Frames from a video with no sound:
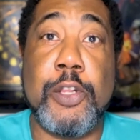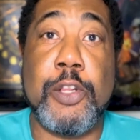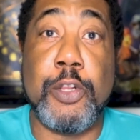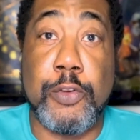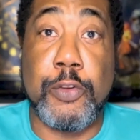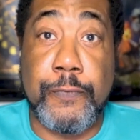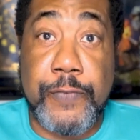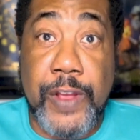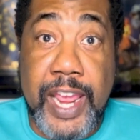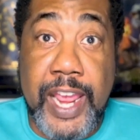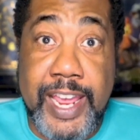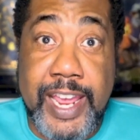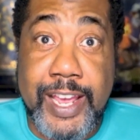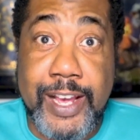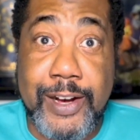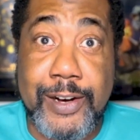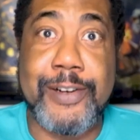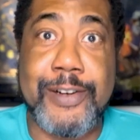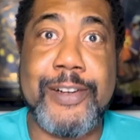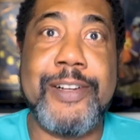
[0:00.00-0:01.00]

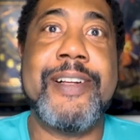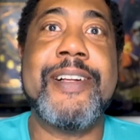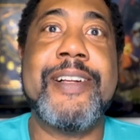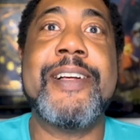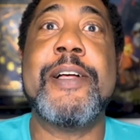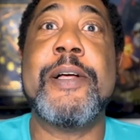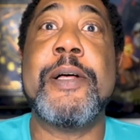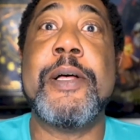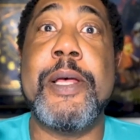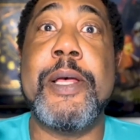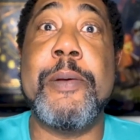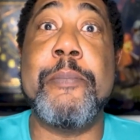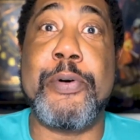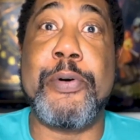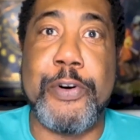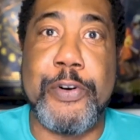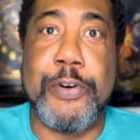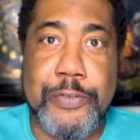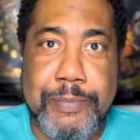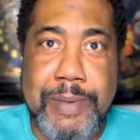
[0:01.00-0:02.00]
fail,
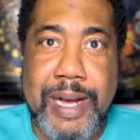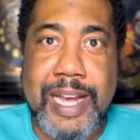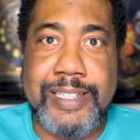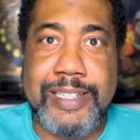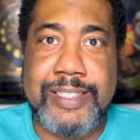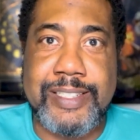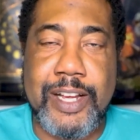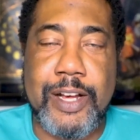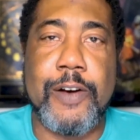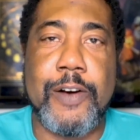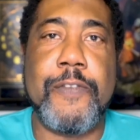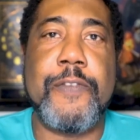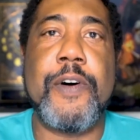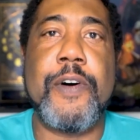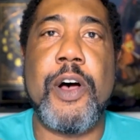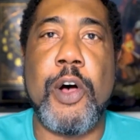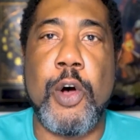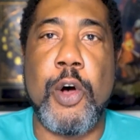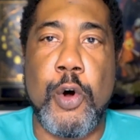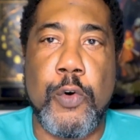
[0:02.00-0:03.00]
improve myself
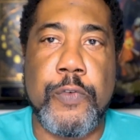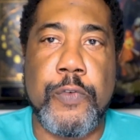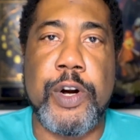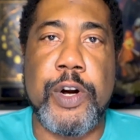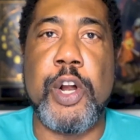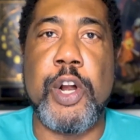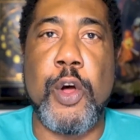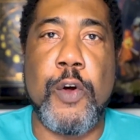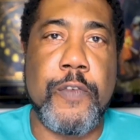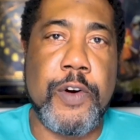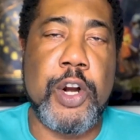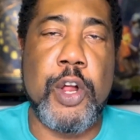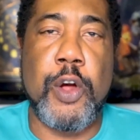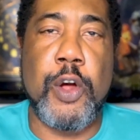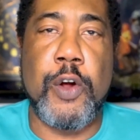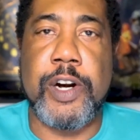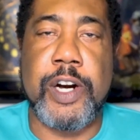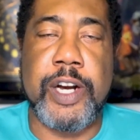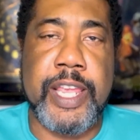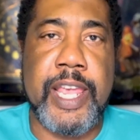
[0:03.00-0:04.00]
over and over and
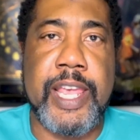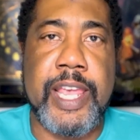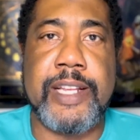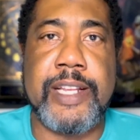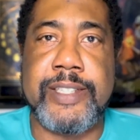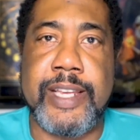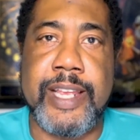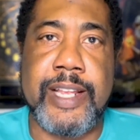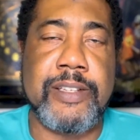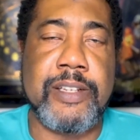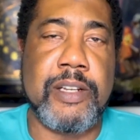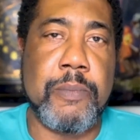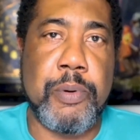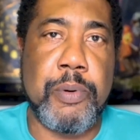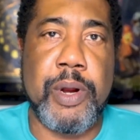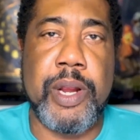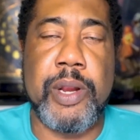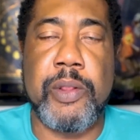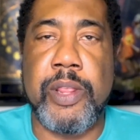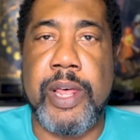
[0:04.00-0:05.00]
over again to get to the
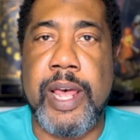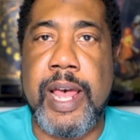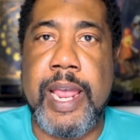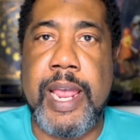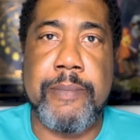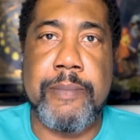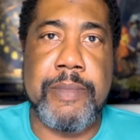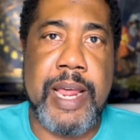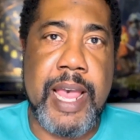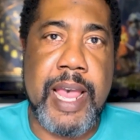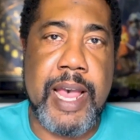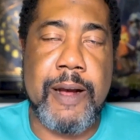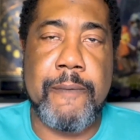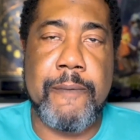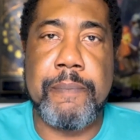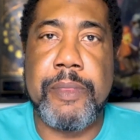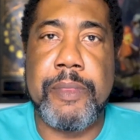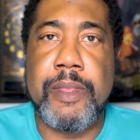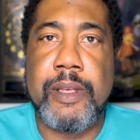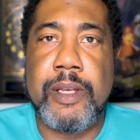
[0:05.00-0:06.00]
point where I am now.
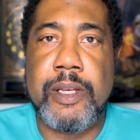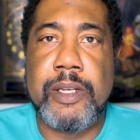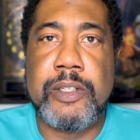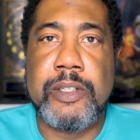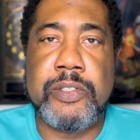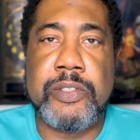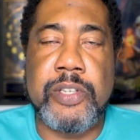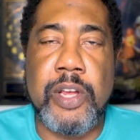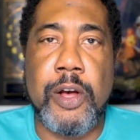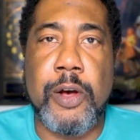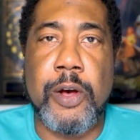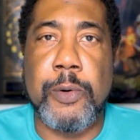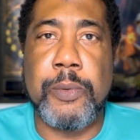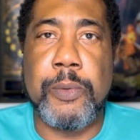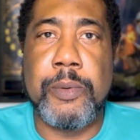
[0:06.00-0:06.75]
So